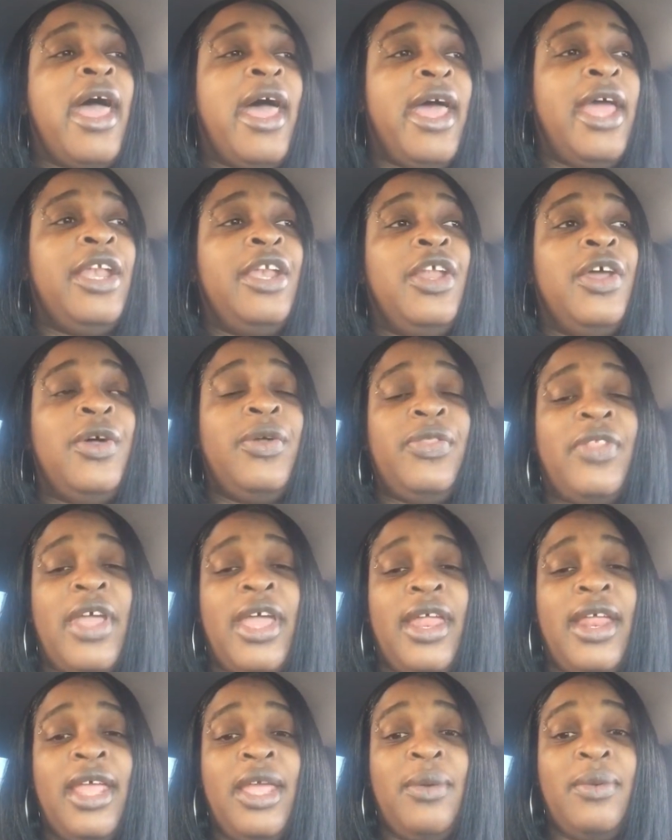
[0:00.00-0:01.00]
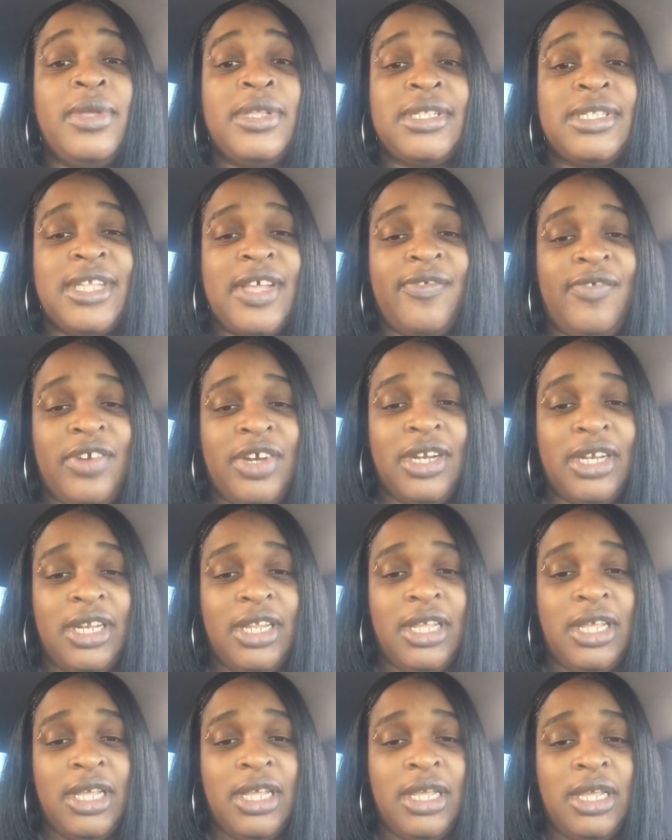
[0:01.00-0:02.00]
i know that it was
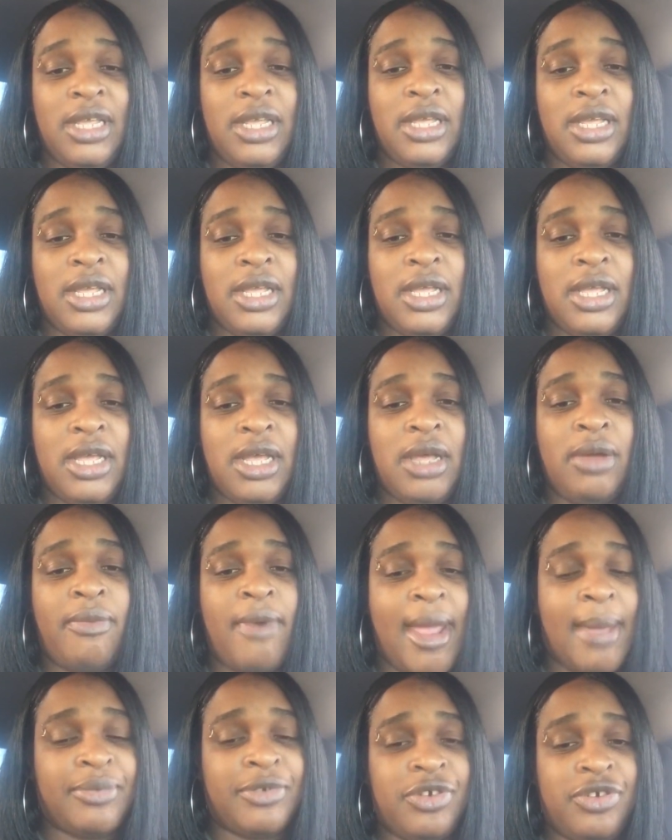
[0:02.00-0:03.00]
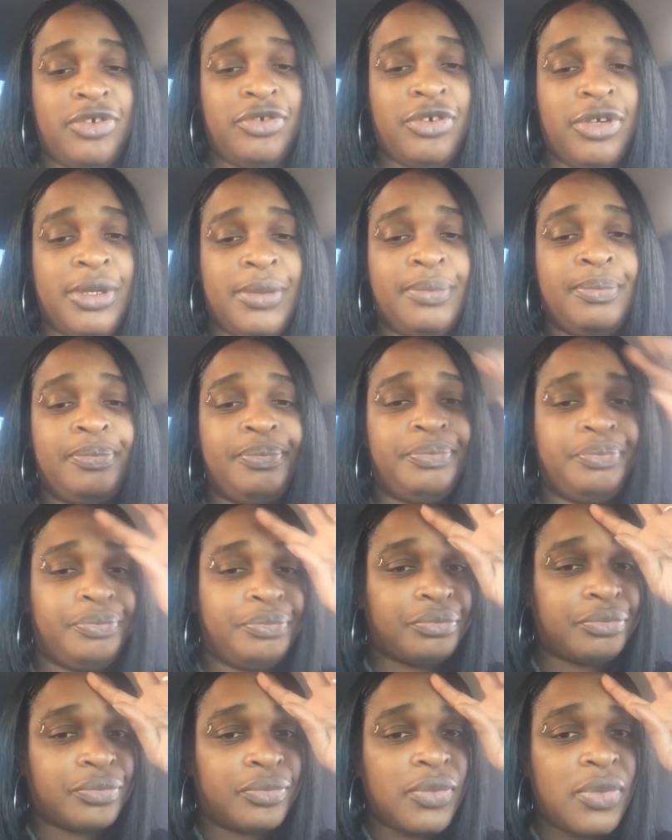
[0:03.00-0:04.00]
definitely a rapture dream
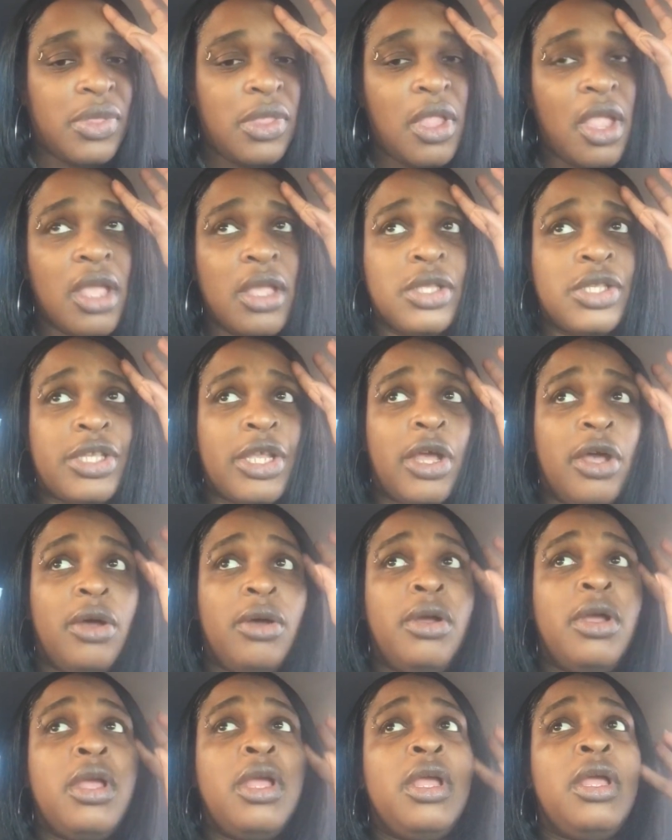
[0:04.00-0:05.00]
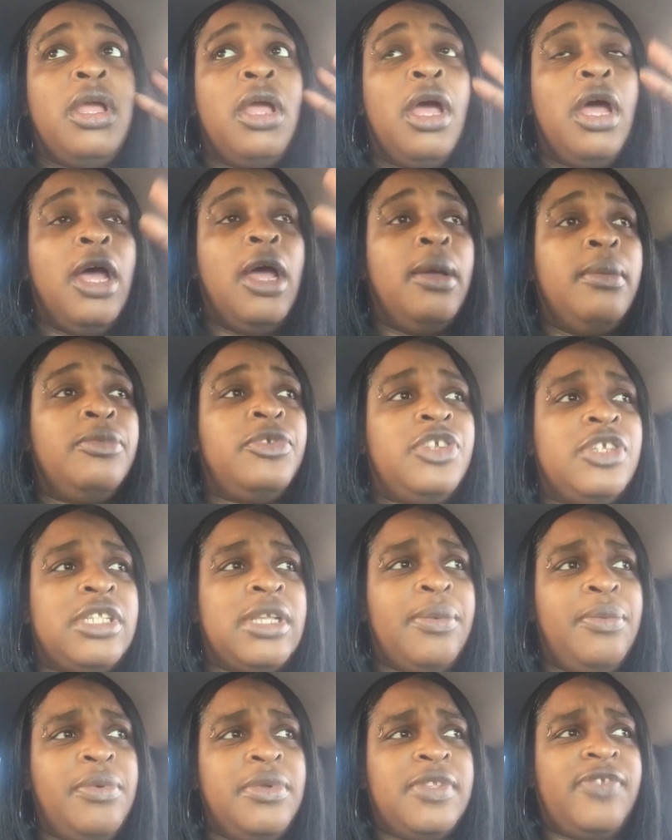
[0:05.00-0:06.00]
so um, she
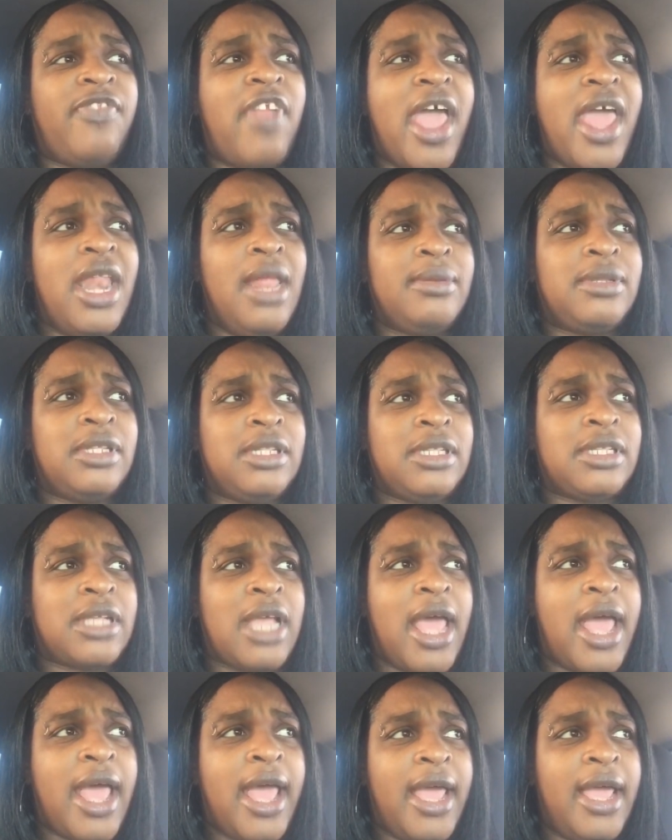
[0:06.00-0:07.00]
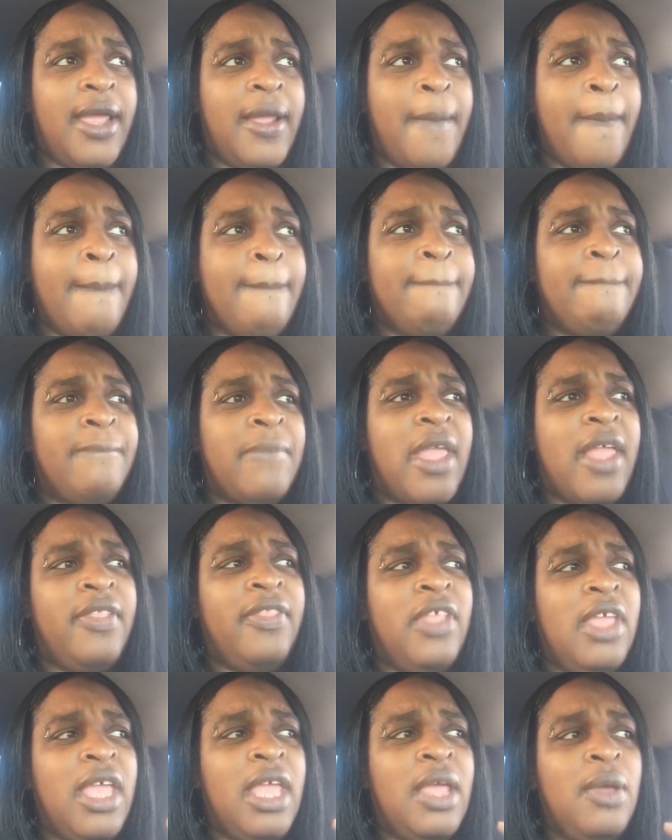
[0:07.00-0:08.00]
said we was flying up to the sky
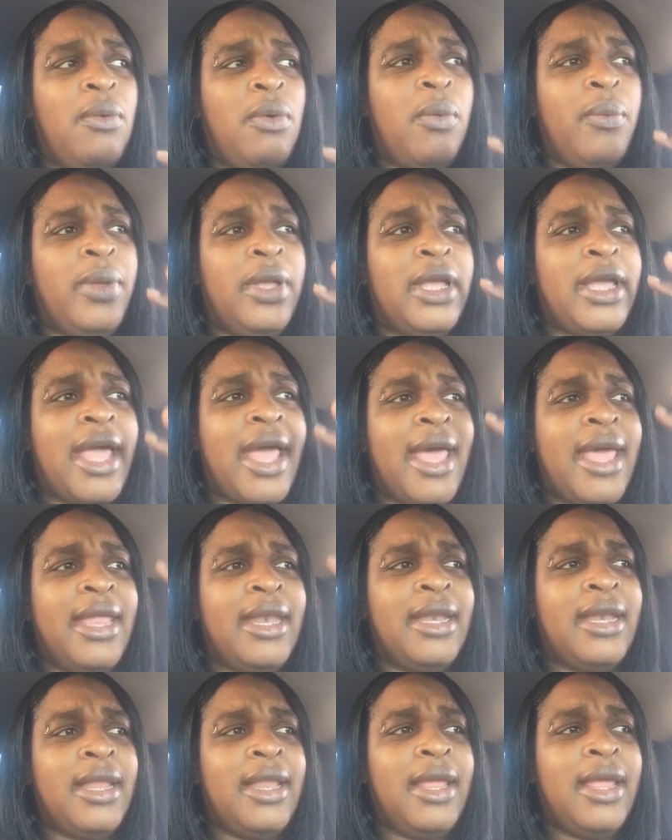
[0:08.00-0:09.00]
and then when we got